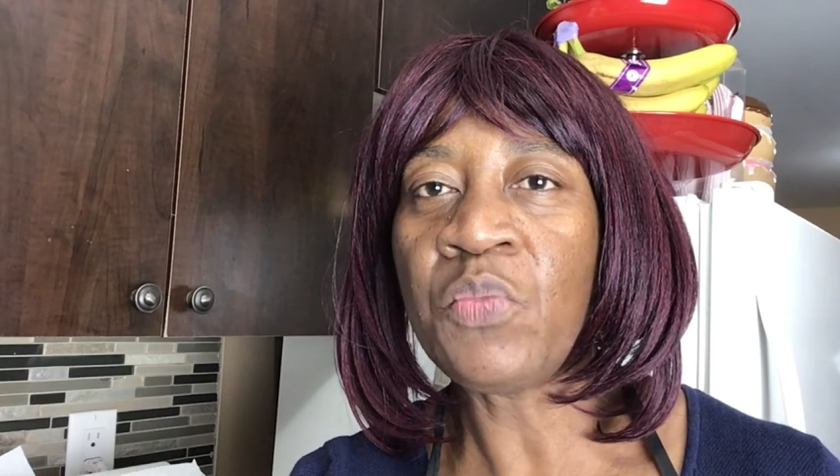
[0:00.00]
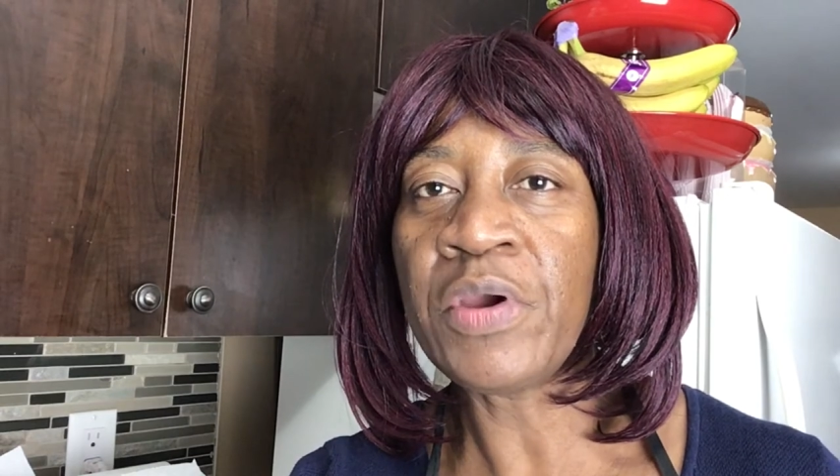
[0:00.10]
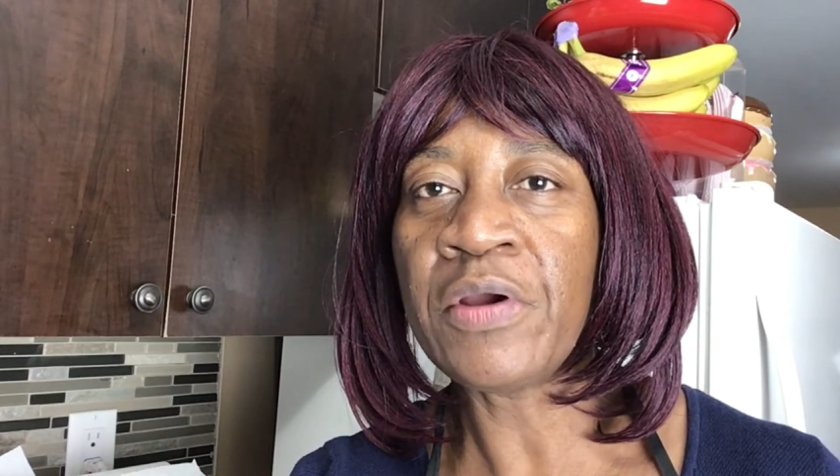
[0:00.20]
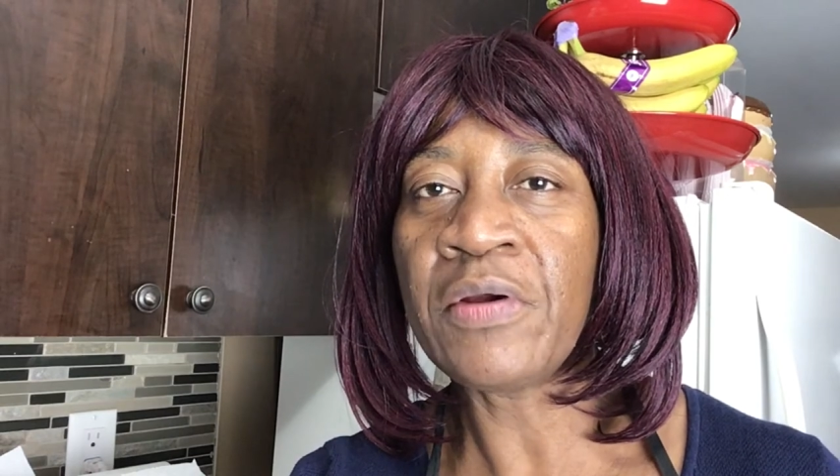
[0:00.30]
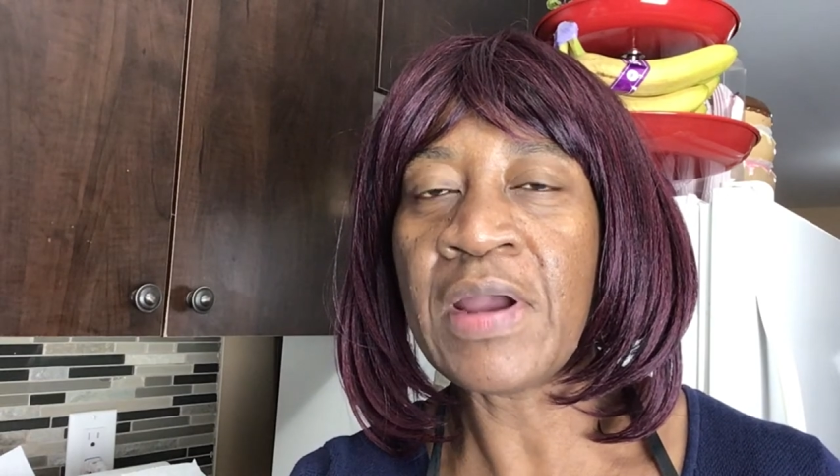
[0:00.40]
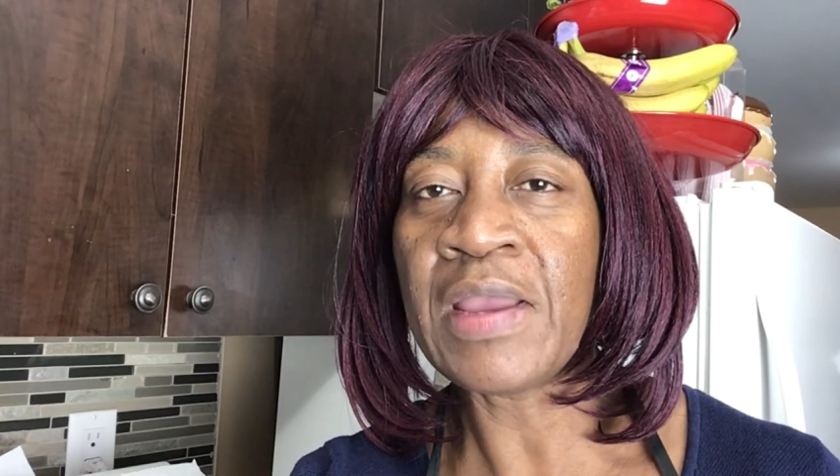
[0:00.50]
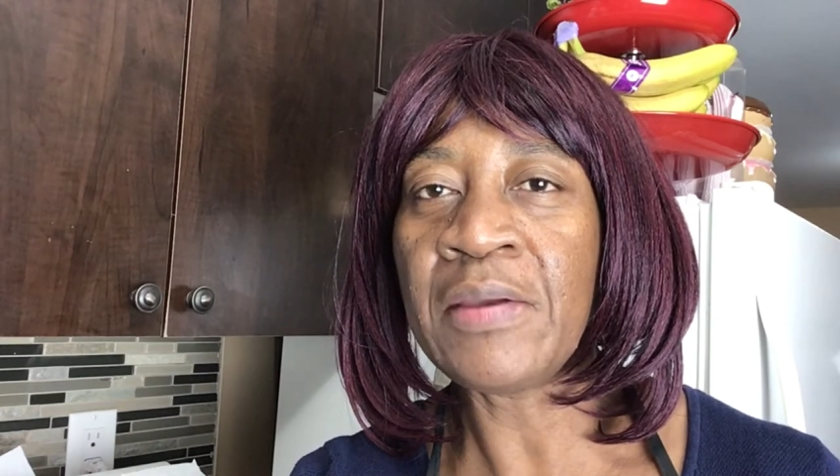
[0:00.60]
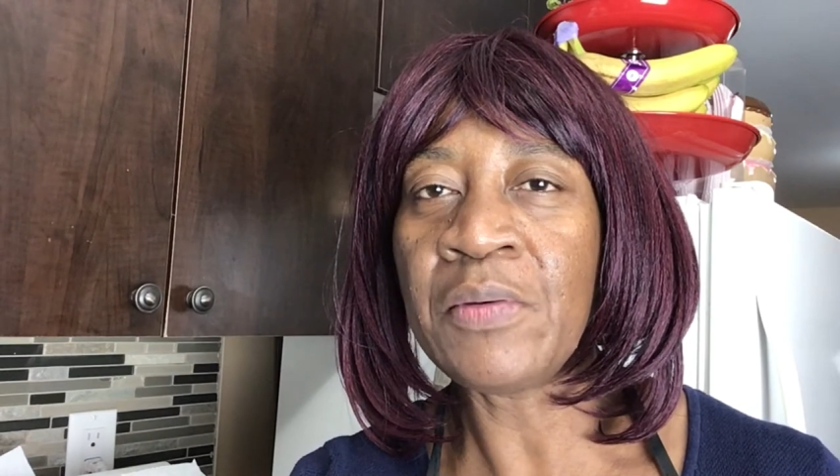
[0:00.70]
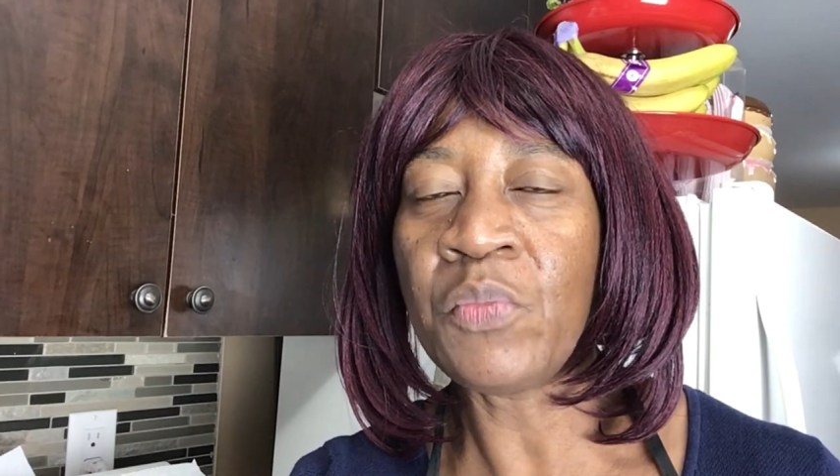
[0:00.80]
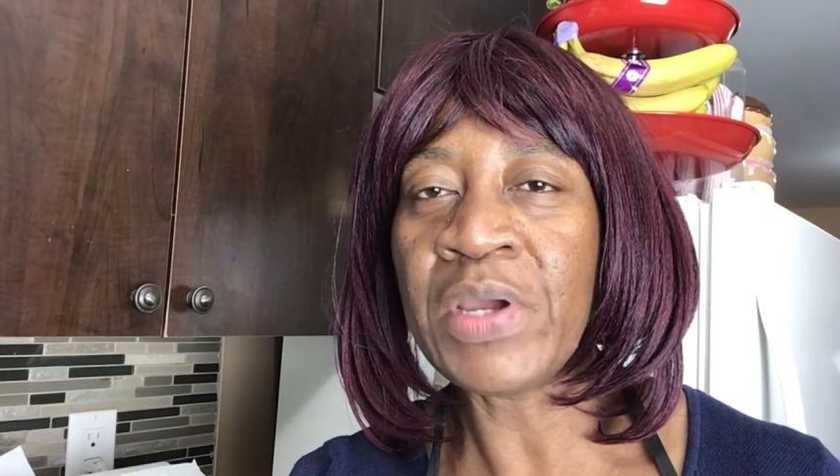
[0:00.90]
where
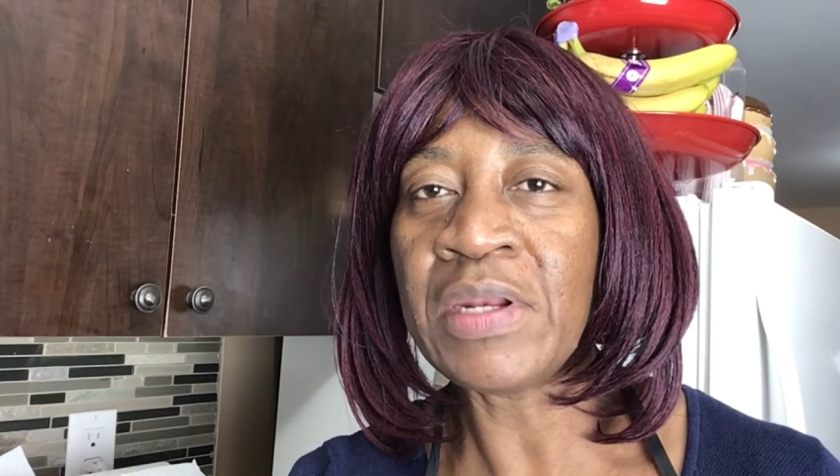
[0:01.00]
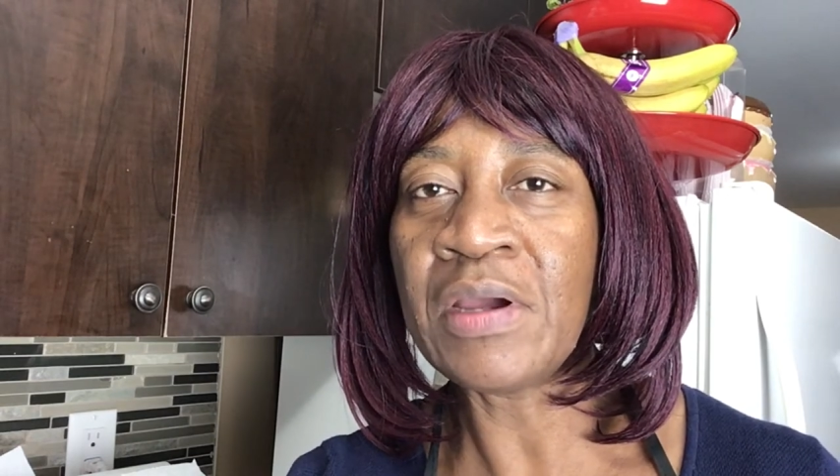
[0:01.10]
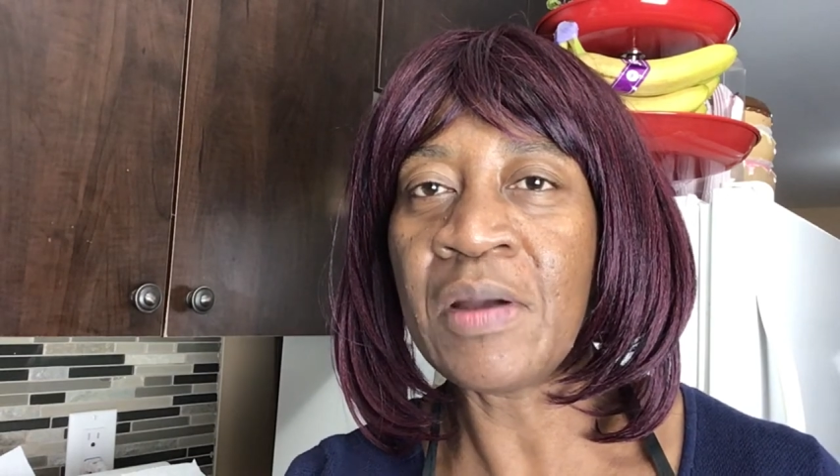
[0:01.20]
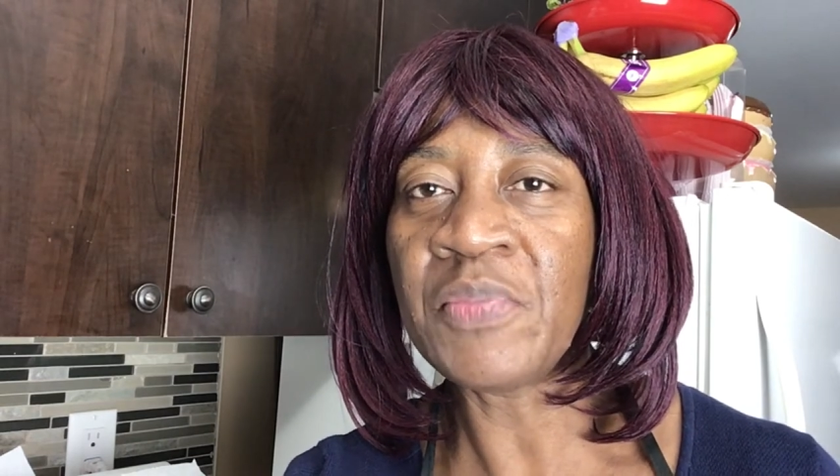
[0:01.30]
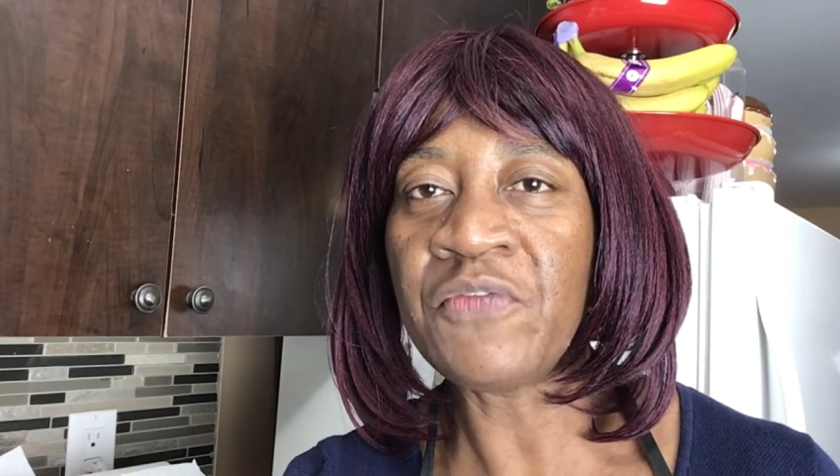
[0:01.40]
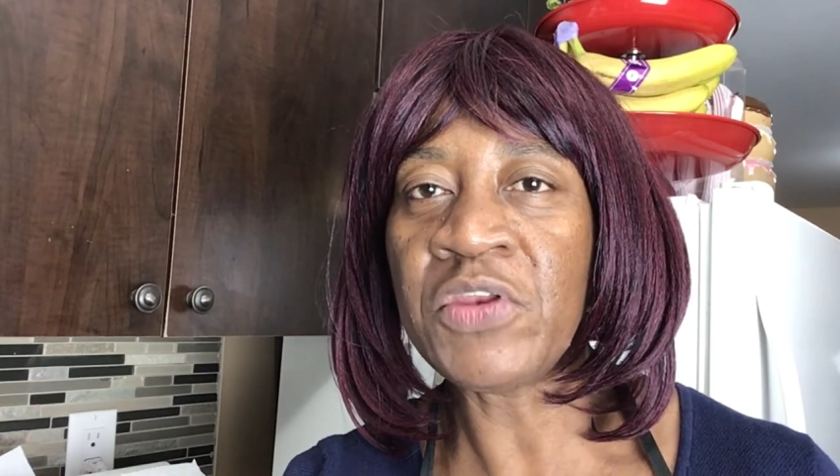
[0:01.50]
the